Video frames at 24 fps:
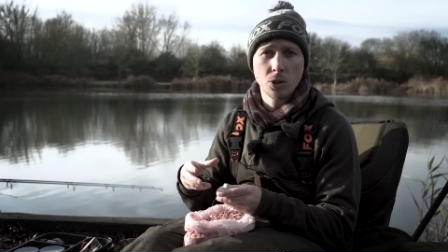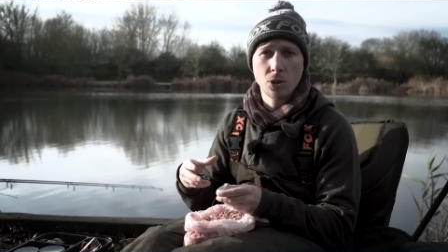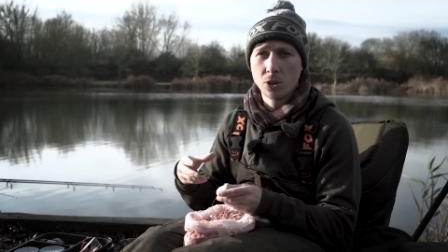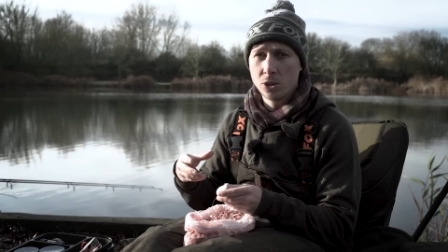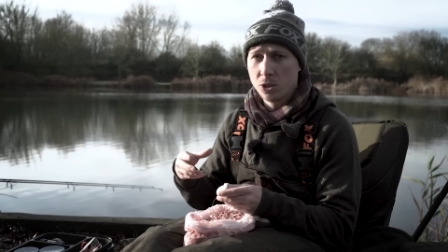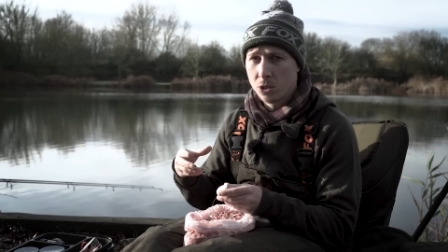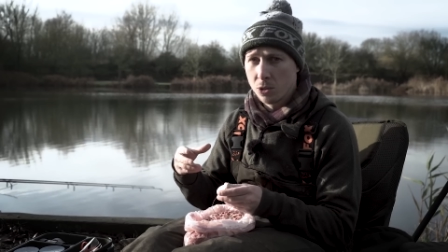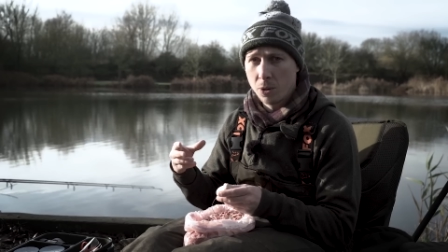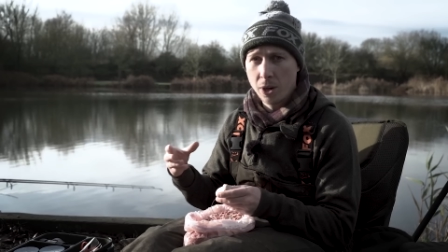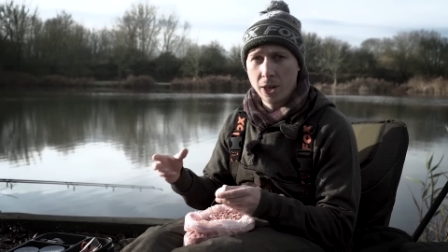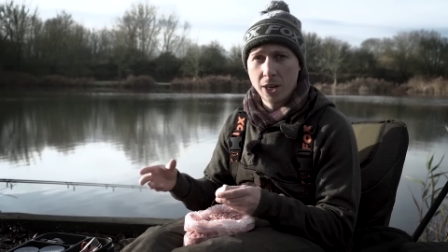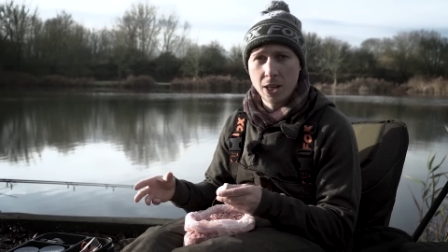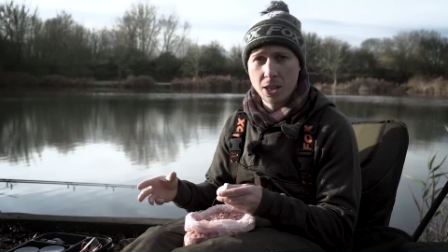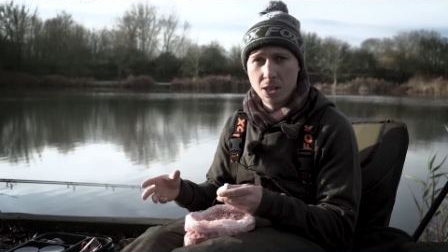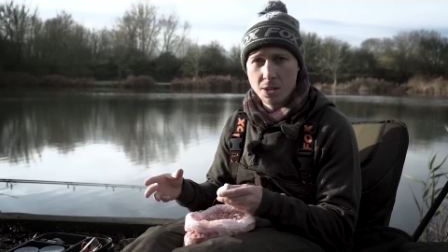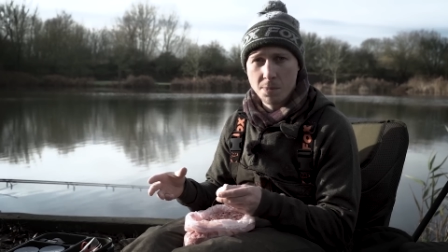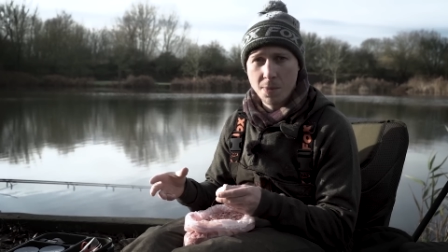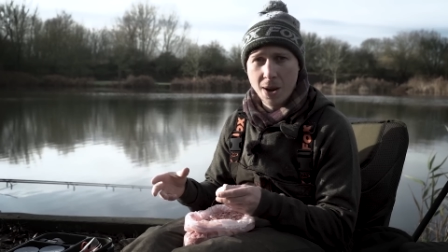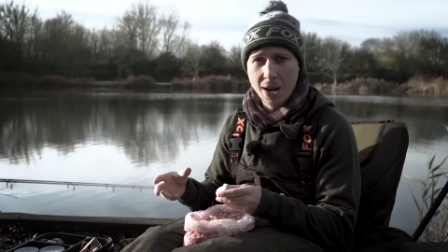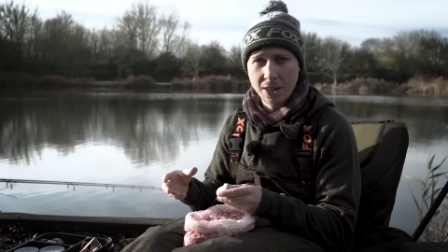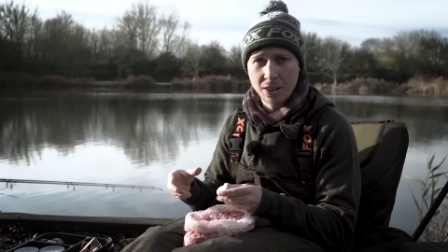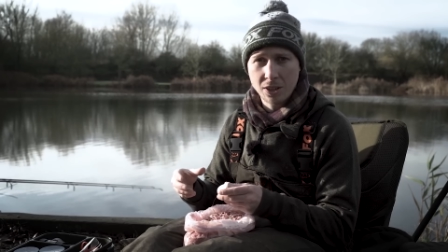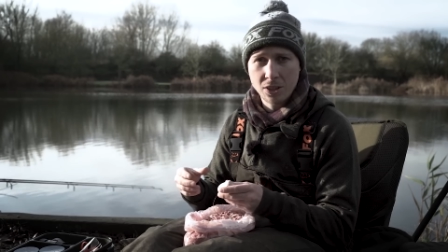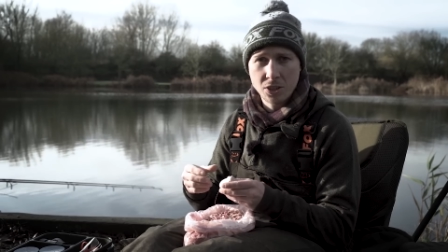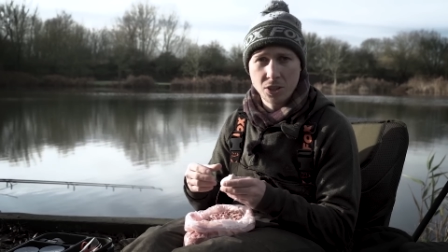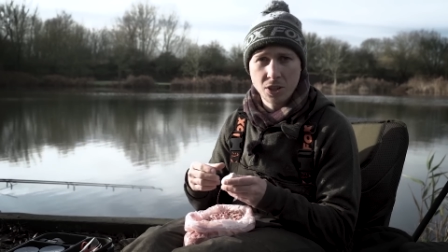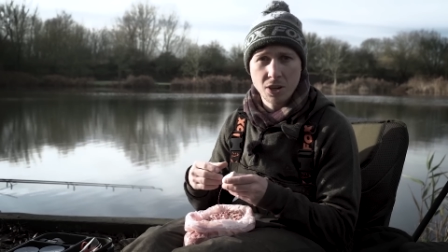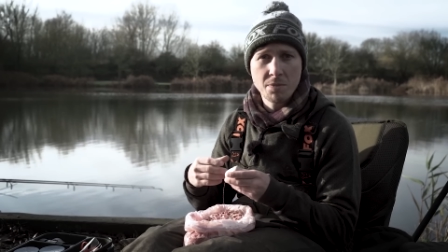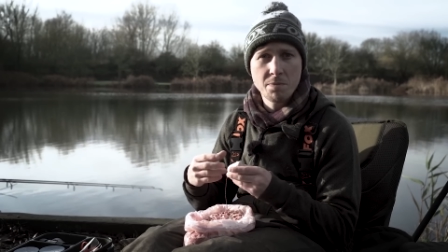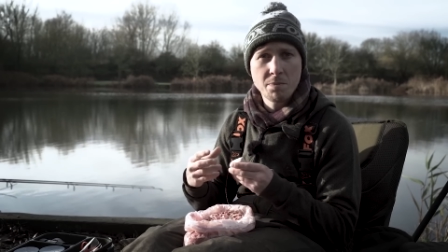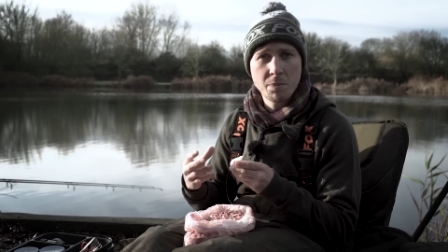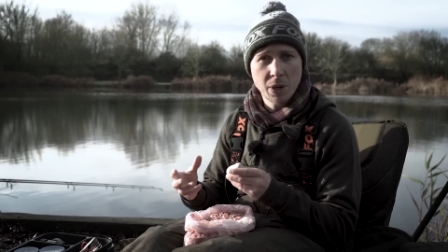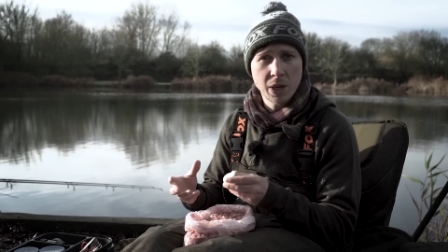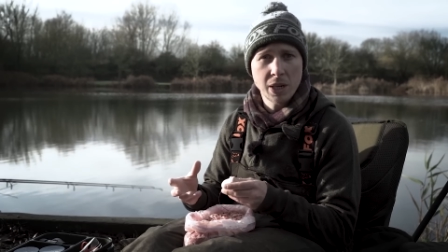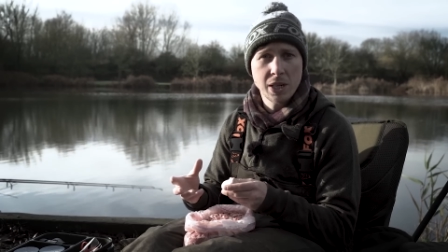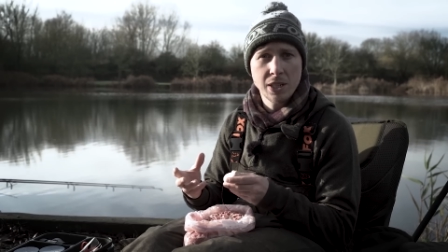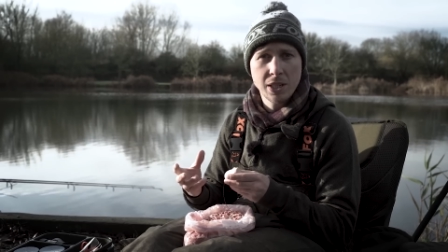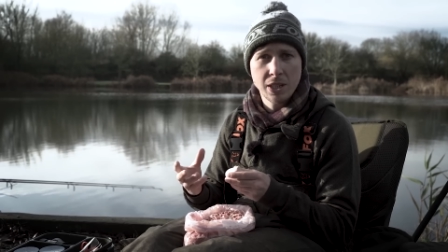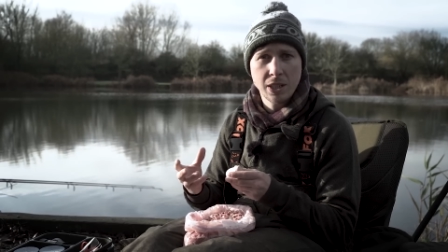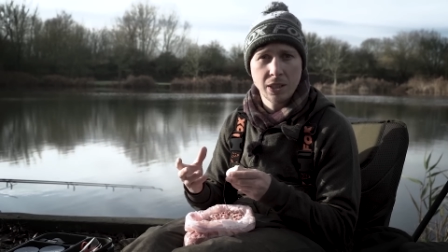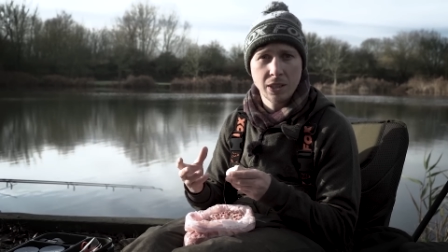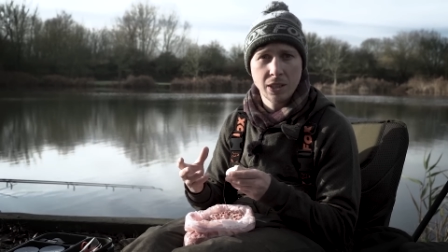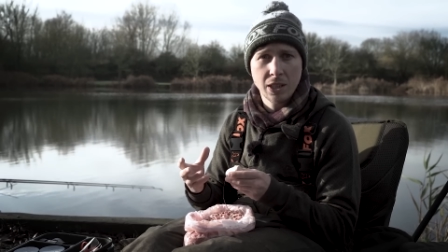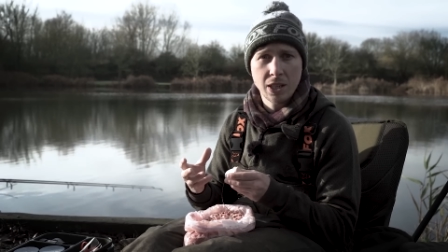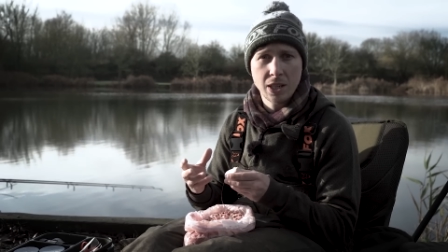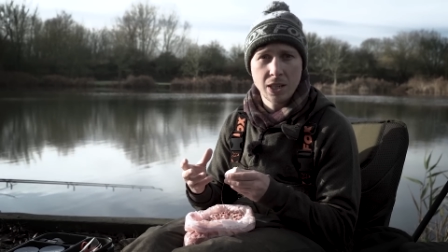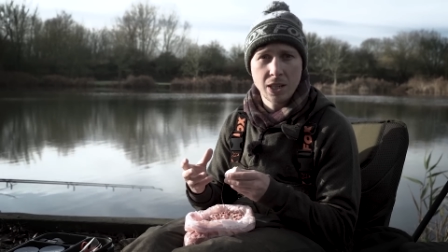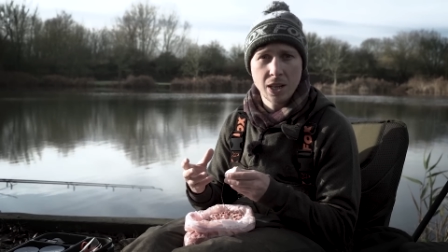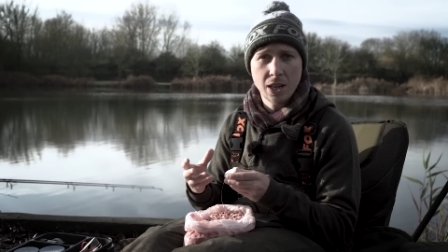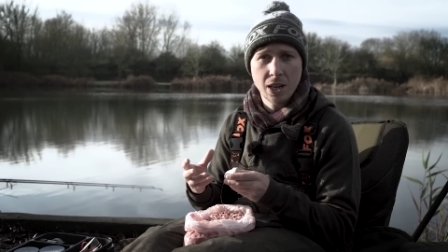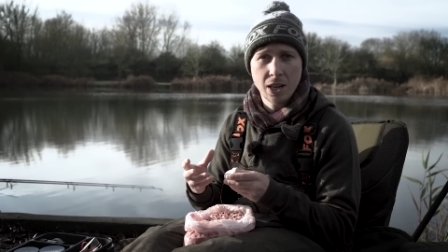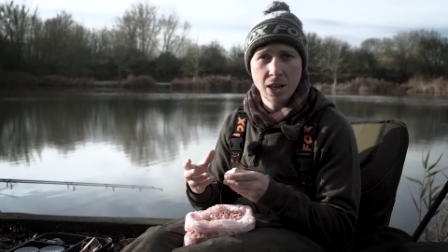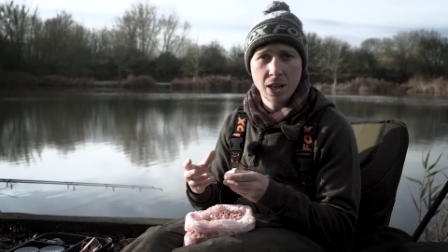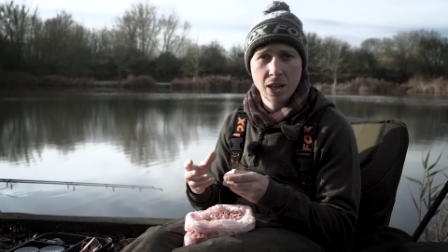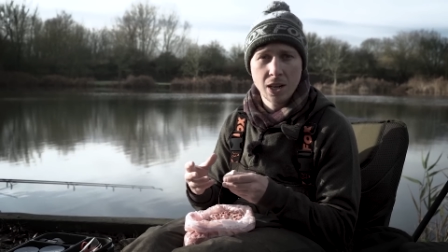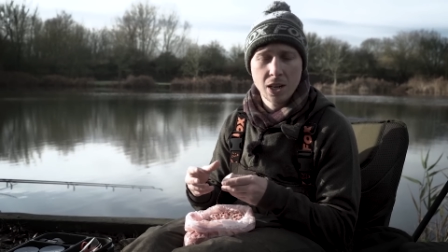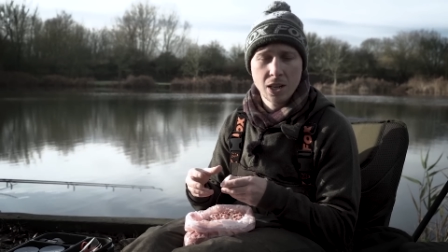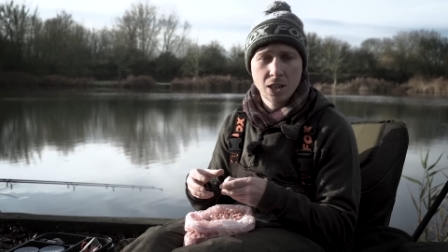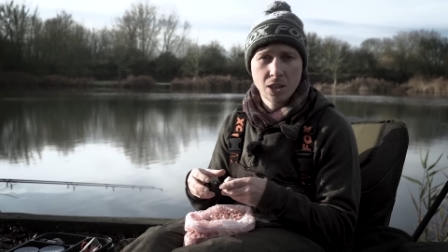onto any of the maggots, impeding the